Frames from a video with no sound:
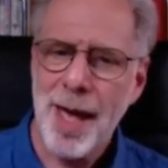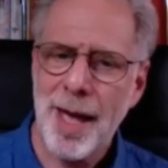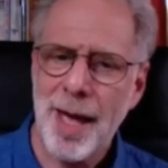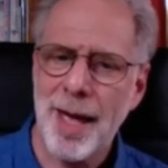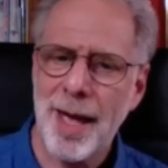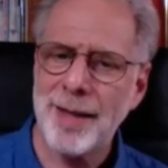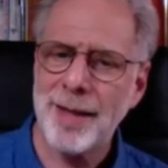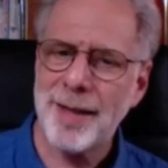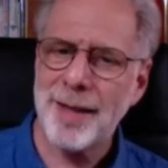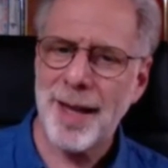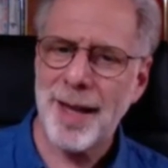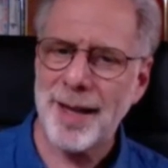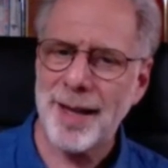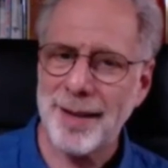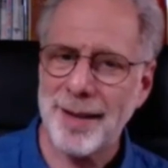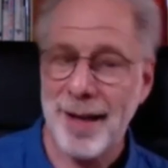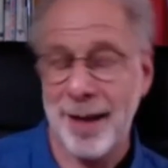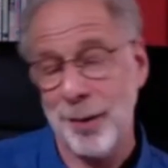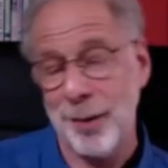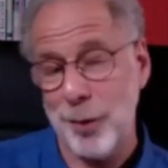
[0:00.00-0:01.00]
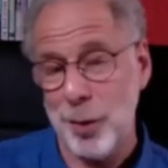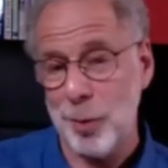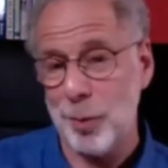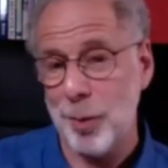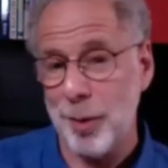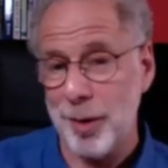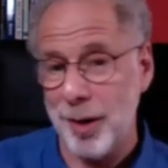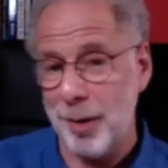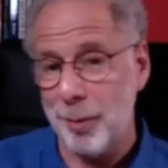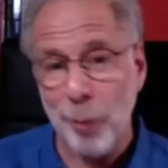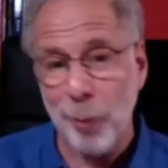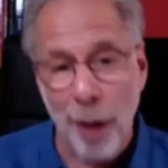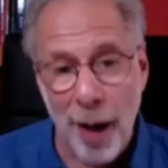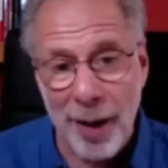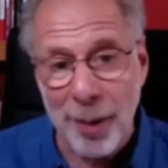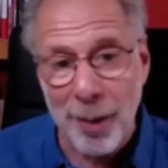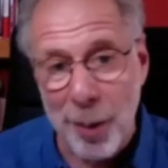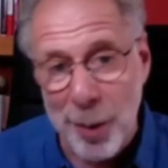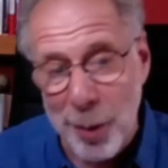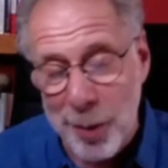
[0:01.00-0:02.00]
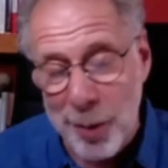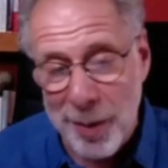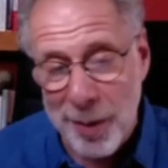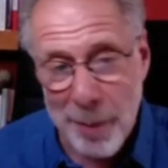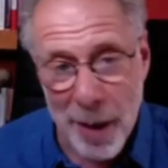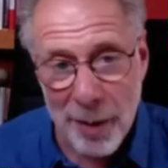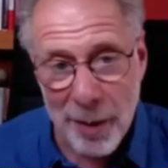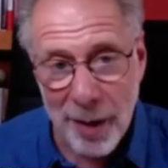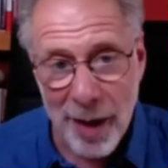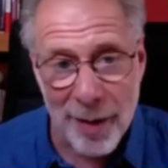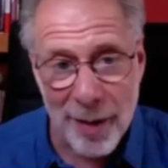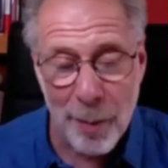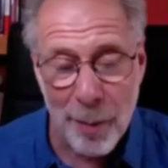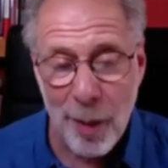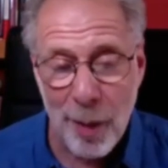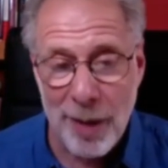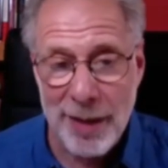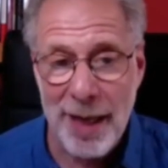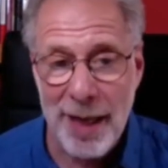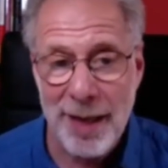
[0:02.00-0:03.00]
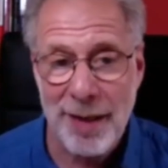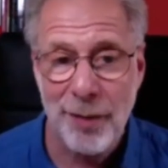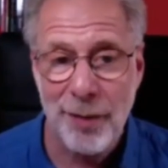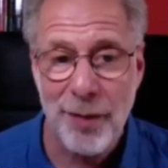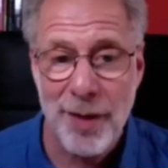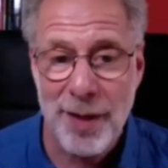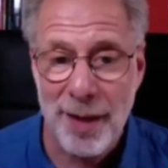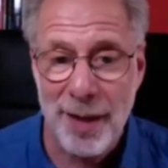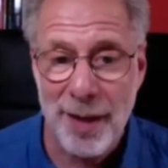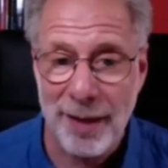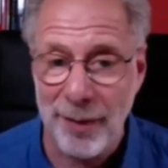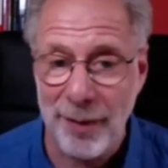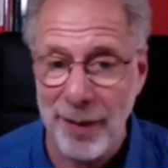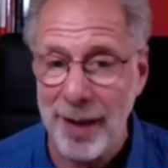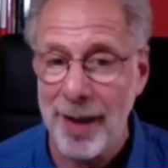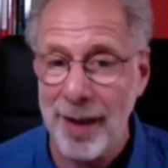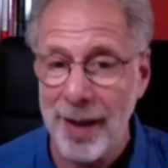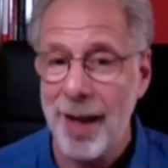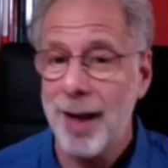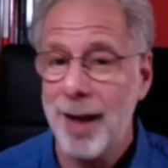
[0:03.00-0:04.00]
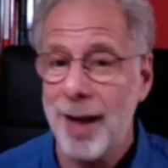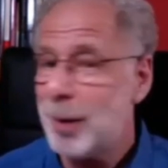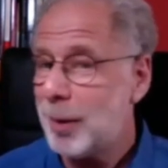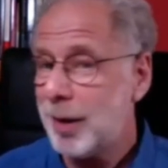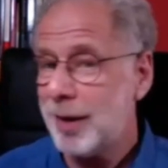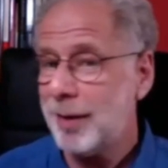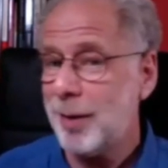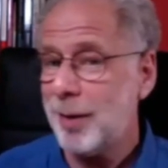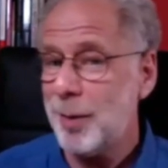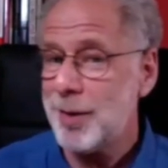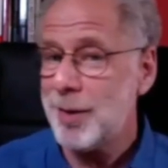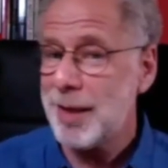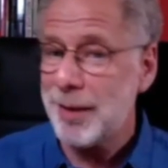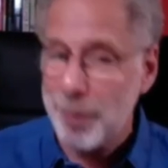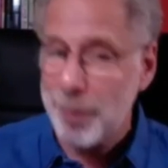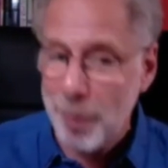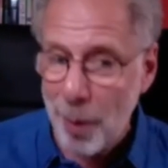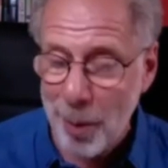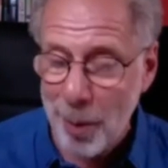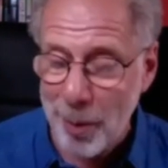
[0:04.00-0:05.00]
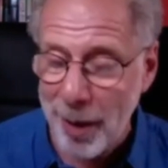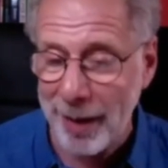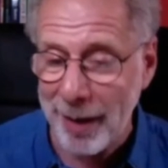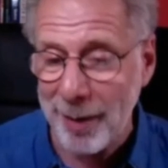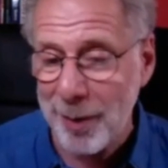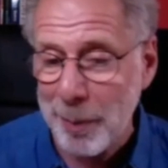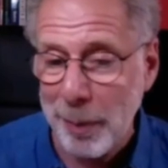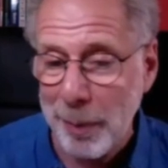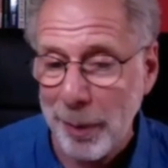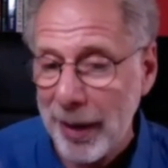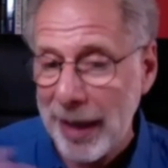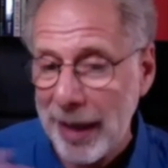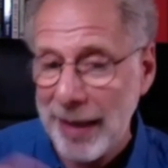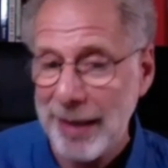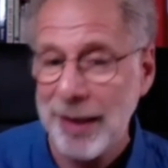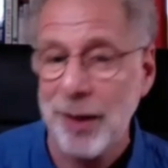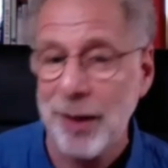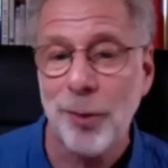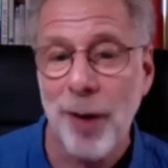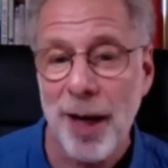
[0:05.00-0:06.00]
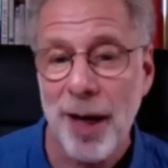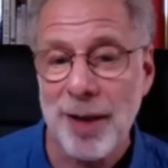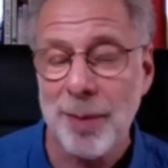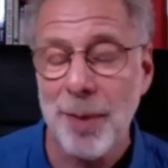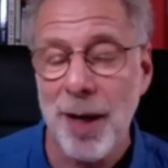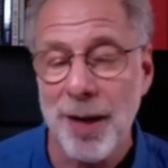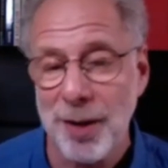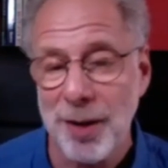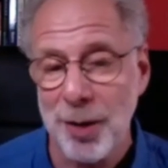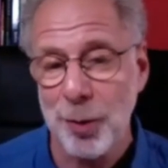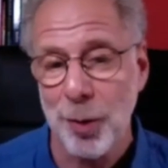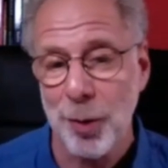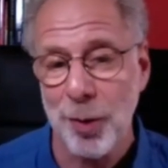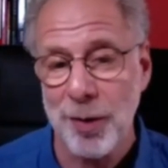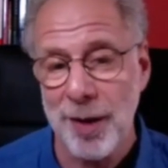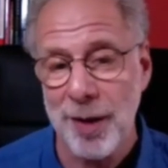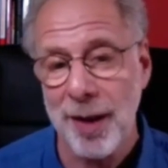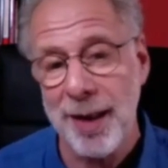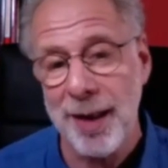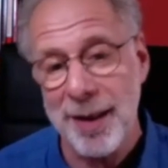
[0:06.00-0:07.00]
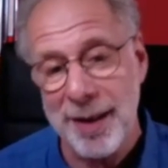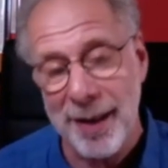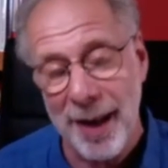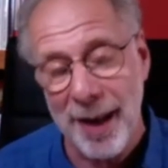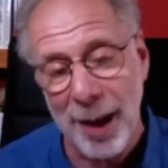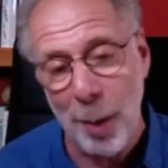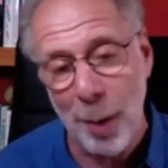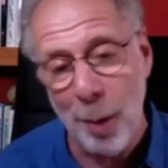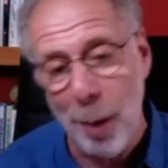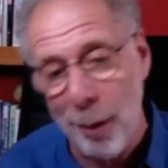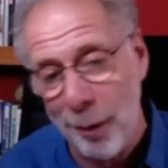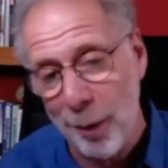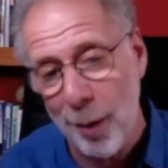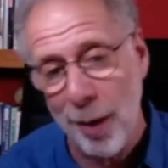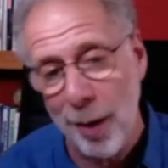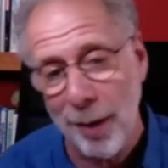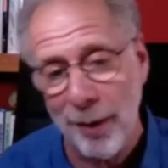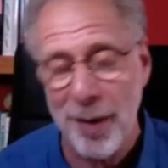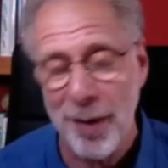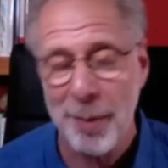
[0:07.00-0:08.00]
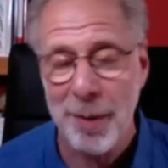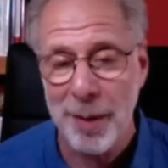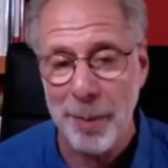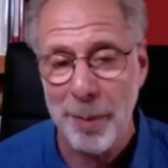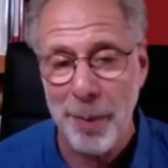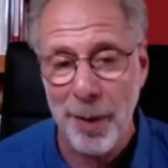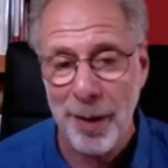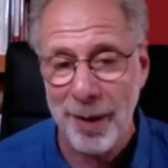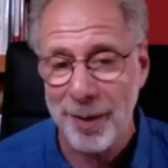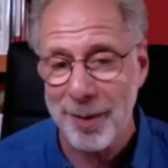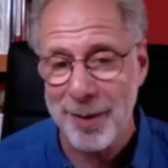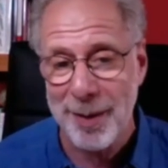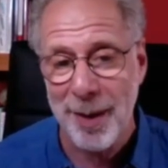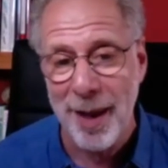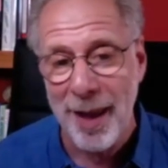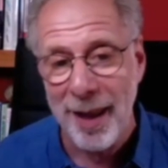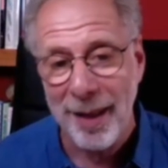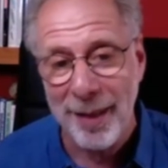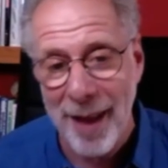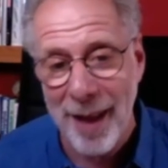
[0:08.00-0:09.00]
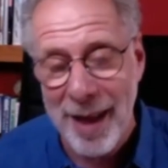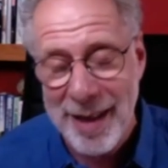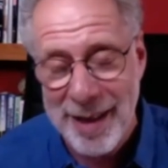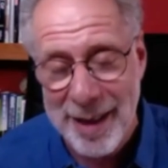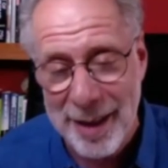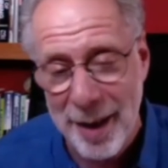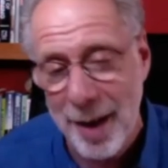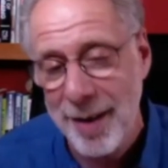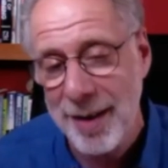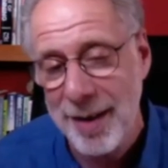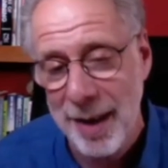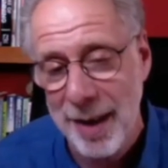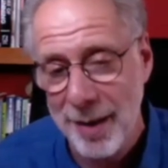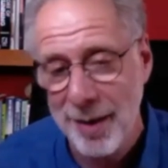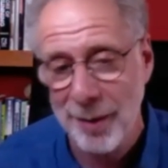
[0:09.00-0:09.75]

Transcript: And if you were to run or do some other kind of more intensive physical activity, you can lose even more weight. There's plenty of randomized control studies, and I go over all of them in the book. There's lots and lots and lots